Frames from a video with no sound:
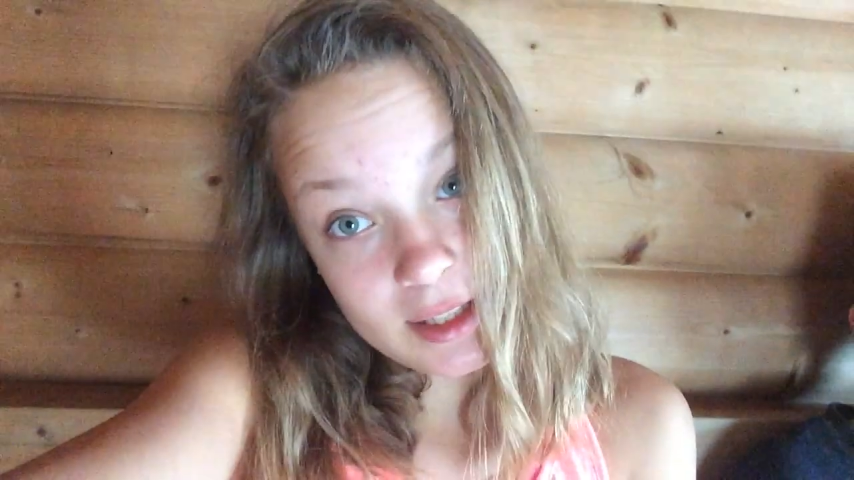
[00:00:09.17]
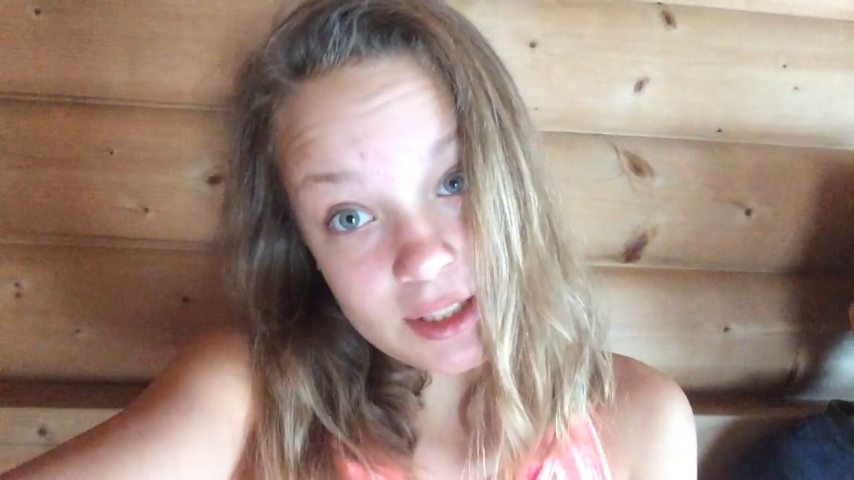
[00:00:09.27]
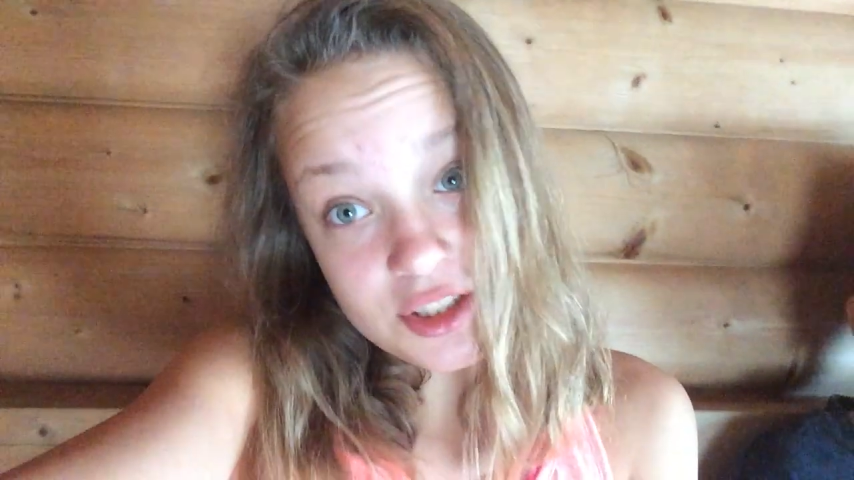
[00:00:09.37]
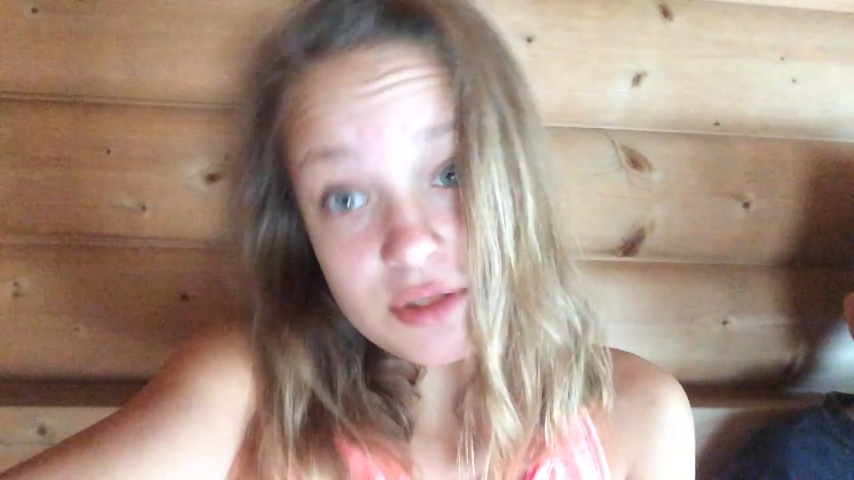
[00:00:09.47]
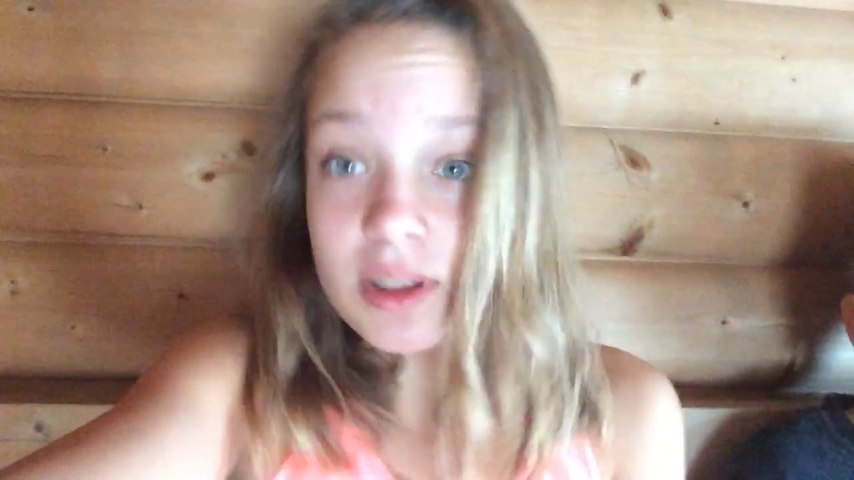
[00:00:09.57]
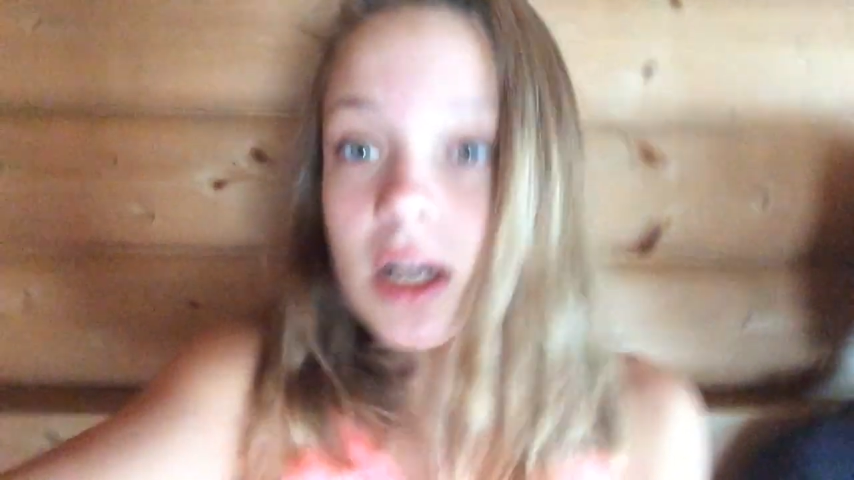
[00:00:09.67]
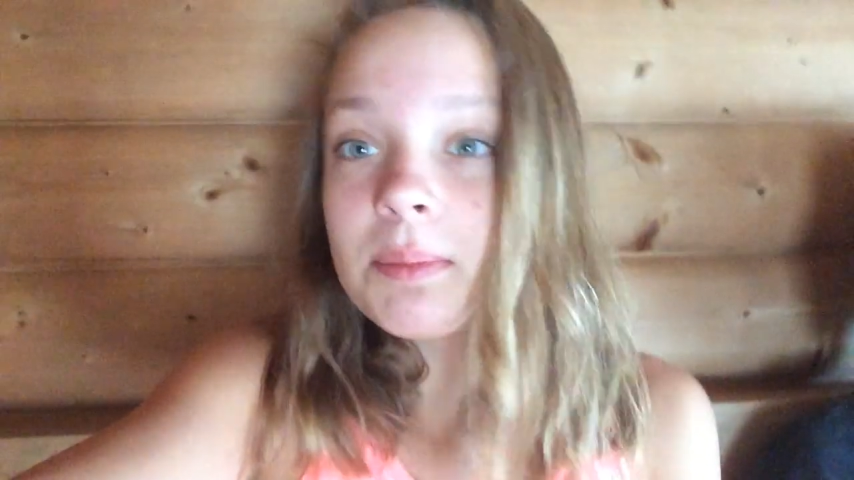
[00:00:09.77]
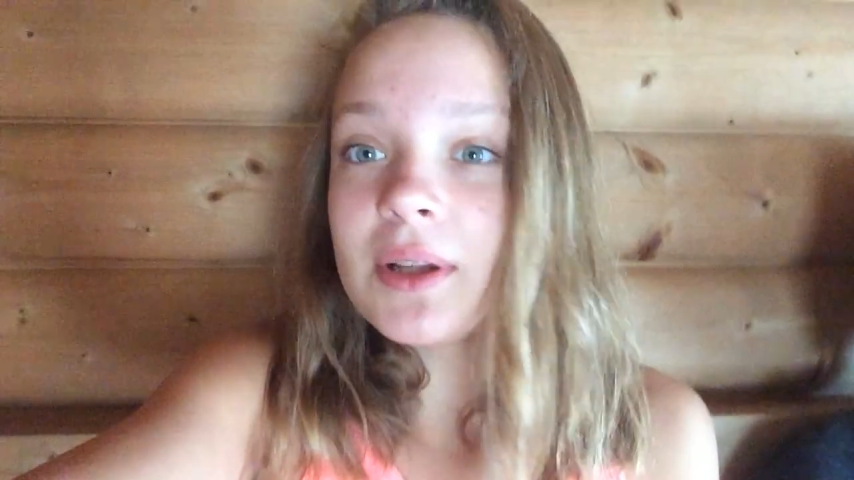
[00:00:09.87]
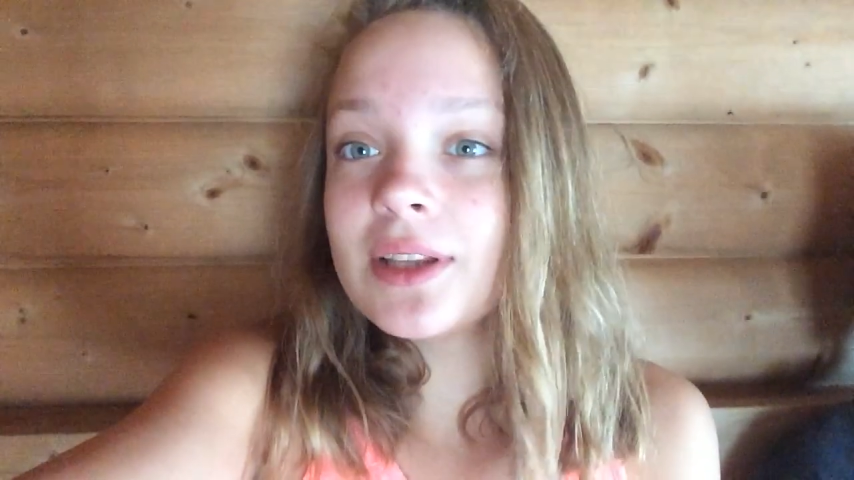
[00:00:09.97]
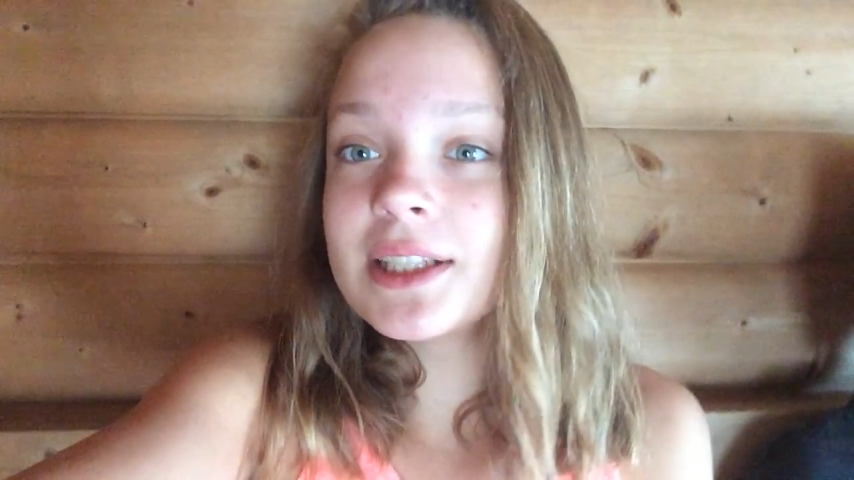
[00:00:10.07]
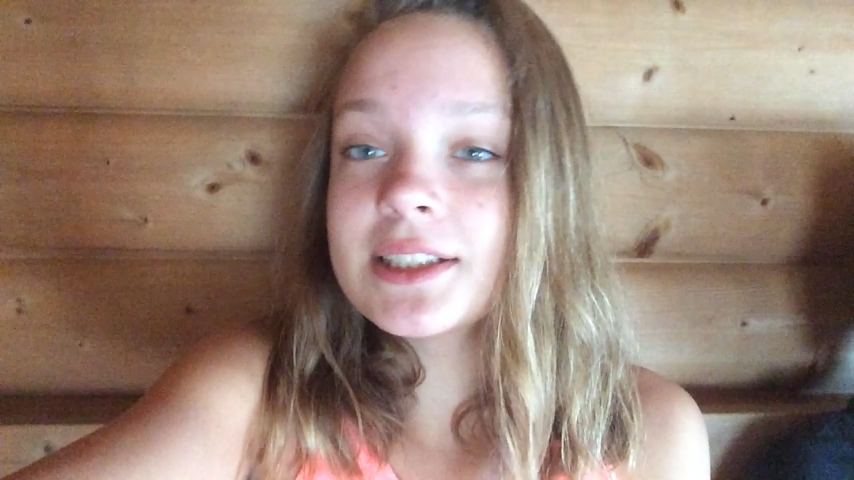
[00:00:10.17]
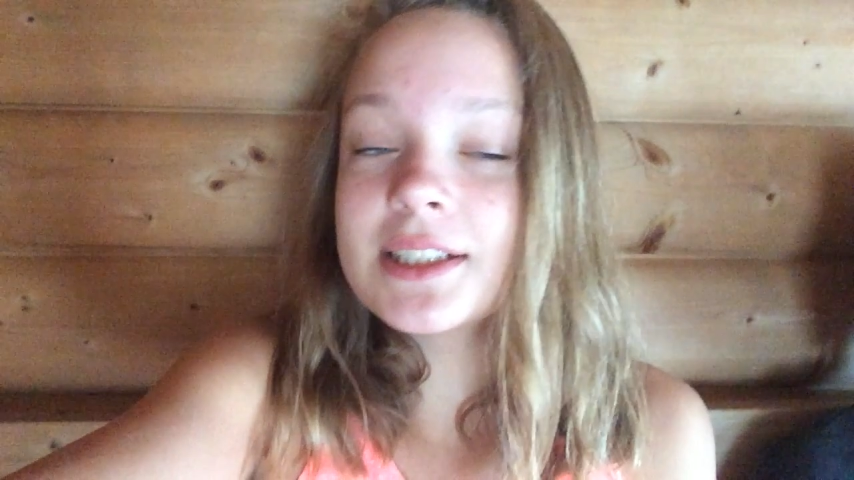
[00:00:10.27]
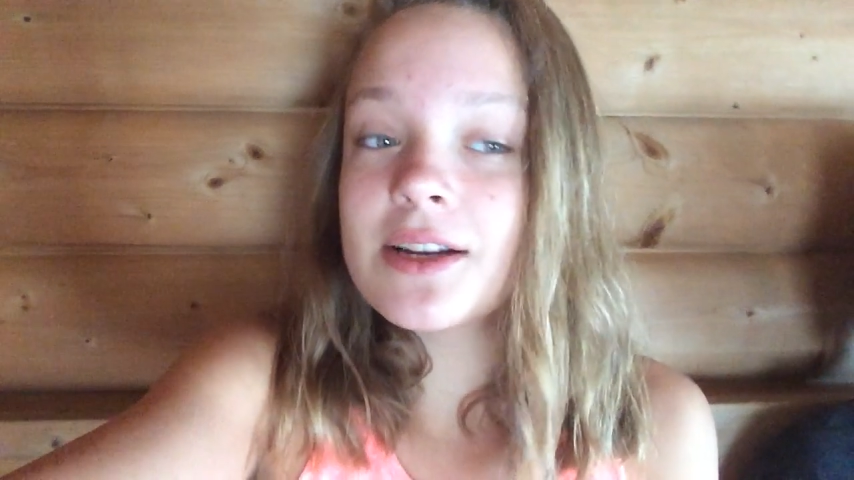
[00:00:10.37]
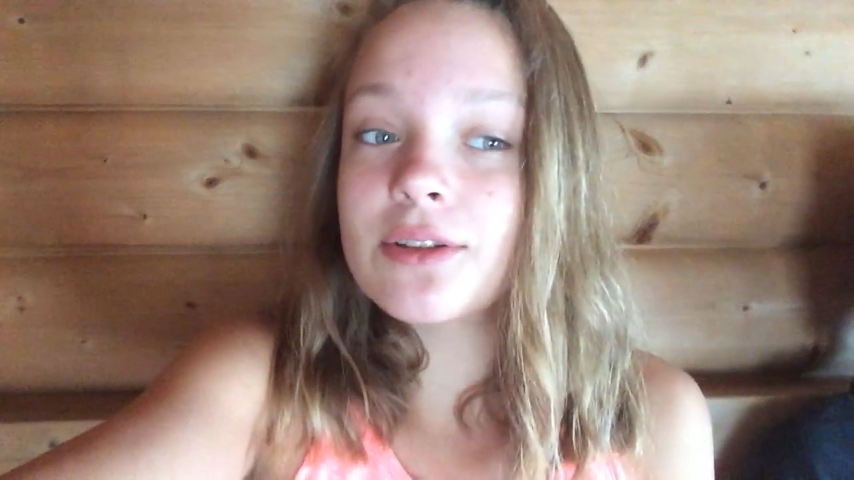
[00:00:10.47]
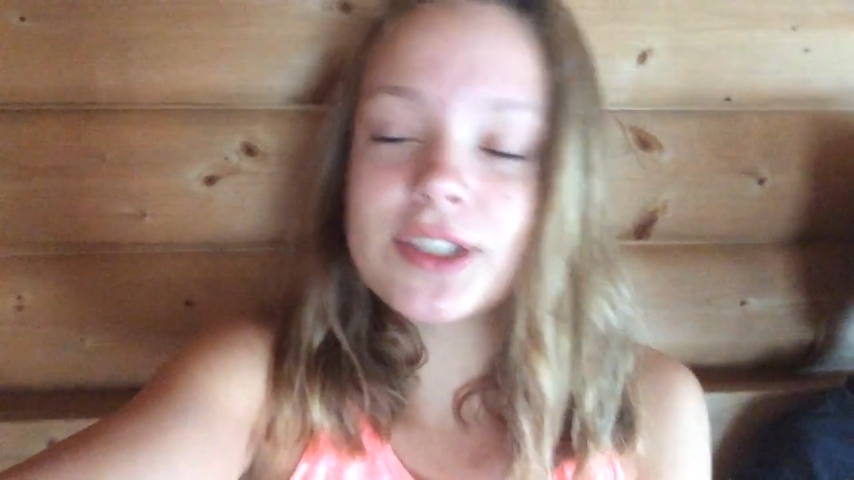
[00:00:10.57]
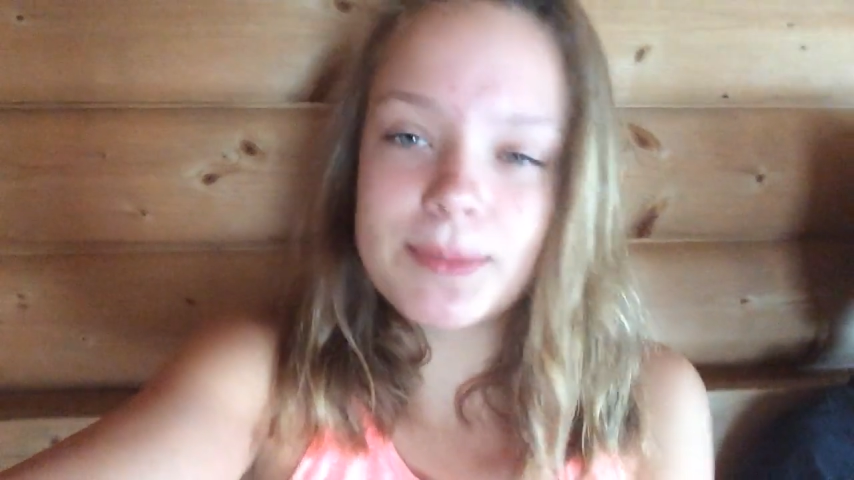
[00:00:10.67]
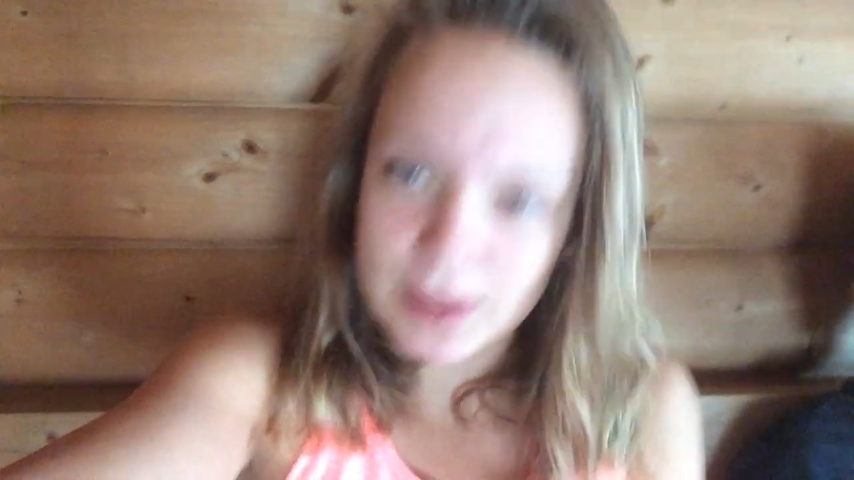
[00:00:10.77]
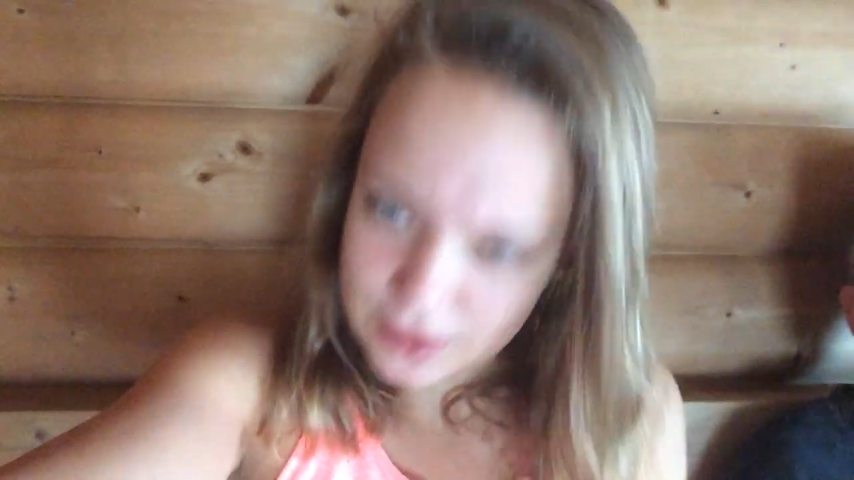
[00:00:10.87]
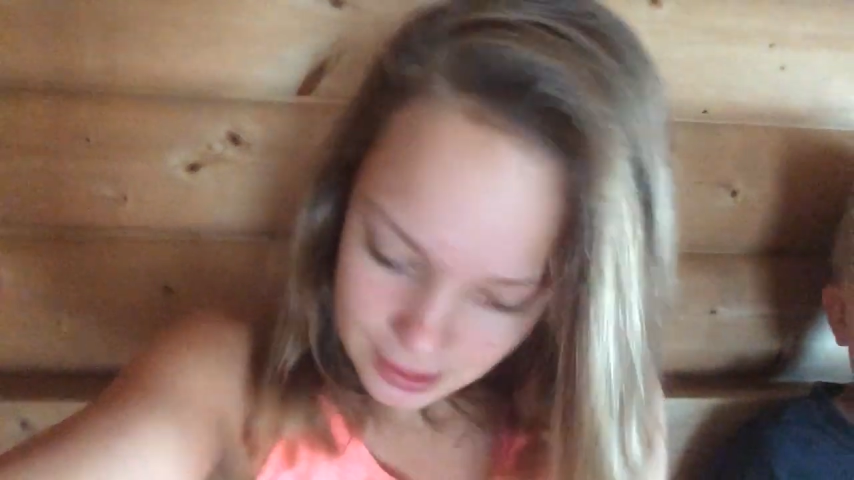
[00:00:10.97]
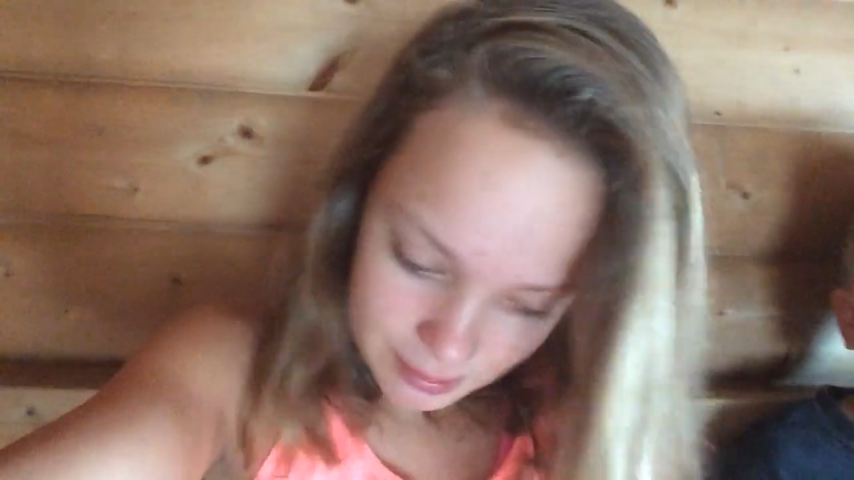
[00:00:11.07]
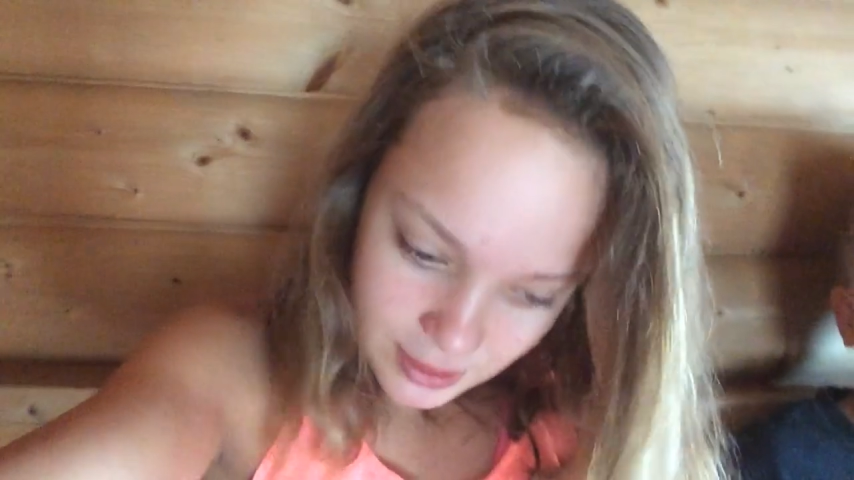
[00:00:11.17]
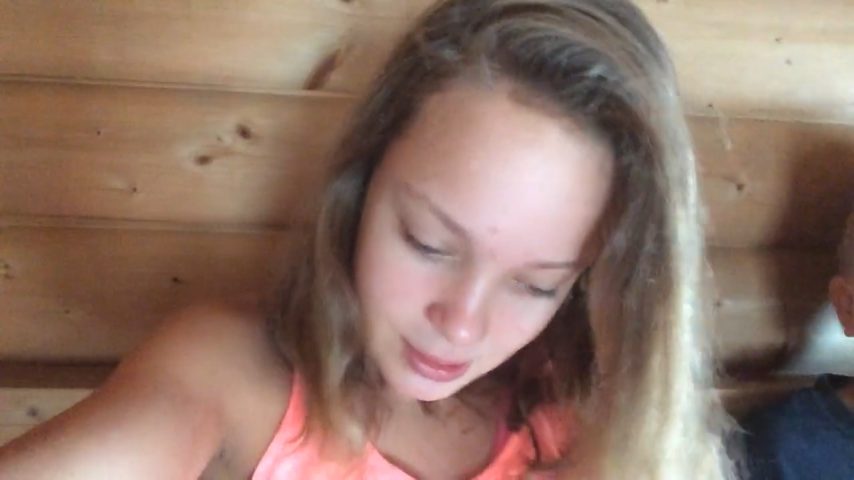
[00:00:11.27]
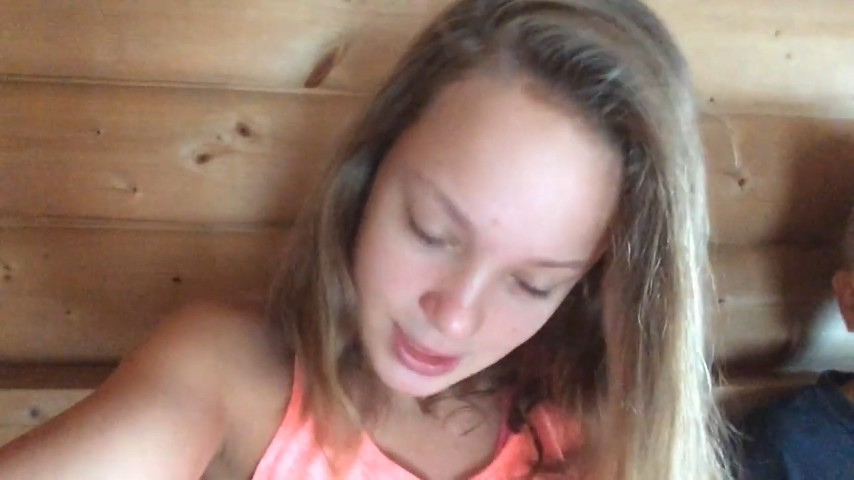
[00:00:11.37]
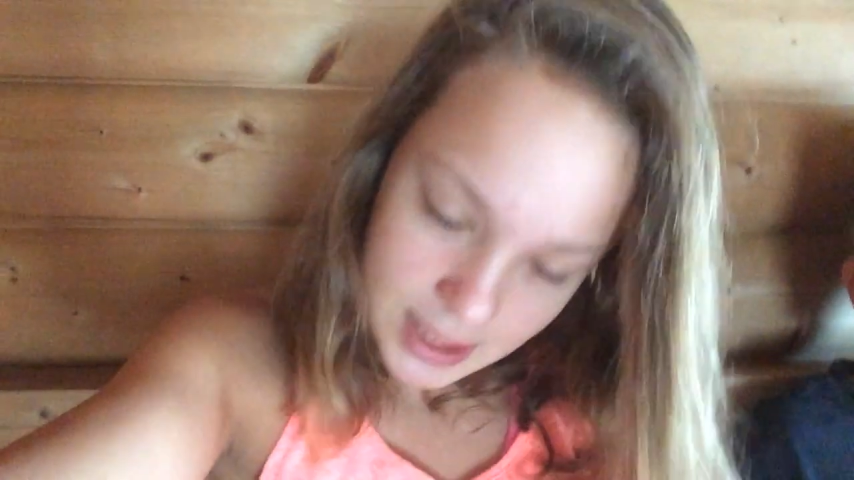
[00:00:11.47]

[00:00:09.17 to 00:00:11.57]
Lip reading: and I just want to upload this because I was supposed to upload